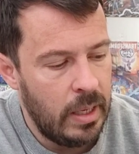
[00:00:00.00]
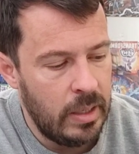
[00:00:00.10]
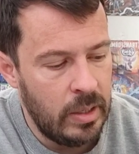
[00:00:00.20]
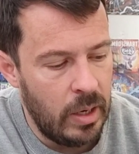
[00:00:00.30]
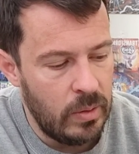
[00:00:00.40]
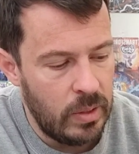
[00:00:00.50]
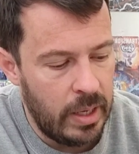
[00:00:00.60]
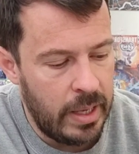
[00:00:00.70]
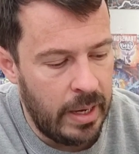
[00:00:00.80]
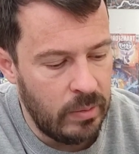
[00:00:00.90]
you know,
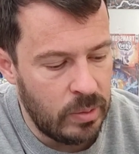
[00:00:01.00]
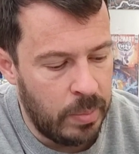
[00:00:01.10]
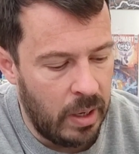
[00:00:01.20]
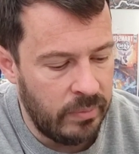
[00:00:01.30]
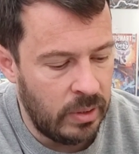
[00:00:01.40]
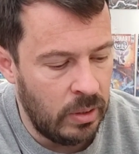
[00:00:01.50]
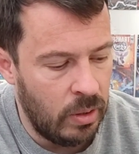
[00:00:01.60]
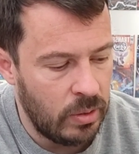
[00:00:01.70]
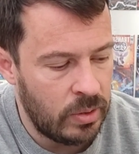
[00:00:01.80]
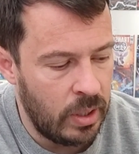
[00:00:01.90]
again, it was part of a
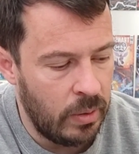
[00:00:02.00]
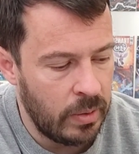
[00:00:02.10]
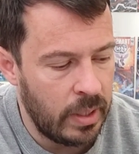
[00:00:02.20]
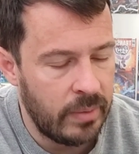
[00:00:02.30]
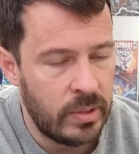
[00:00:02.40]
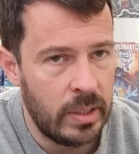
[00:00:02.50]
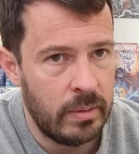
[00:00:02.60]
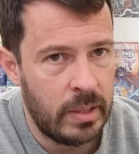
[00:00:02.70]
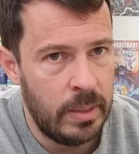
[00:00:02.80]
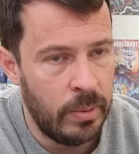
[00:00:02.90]
lot, so I'm gonna have
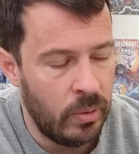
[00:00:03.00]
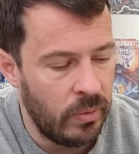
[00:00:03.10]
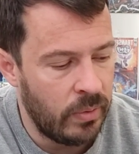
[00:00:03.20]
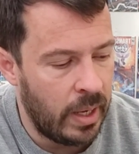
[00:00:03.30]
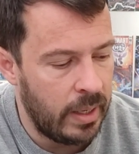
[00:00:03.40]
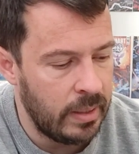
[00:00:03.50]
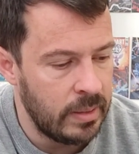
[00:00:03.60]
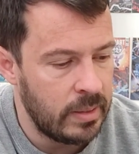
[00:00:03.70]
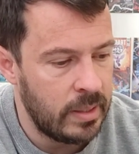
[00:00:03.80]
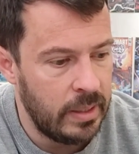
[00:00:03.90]
to keep hold of that
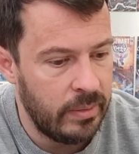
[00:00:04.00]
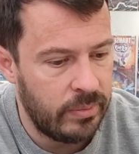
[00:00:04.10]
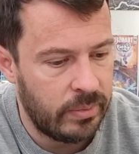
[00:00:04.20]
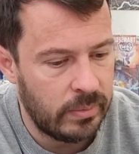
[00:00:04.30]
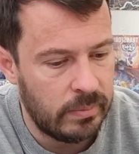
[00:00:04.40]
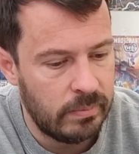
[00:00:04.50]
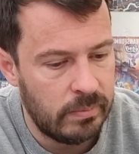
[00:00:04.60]
and see if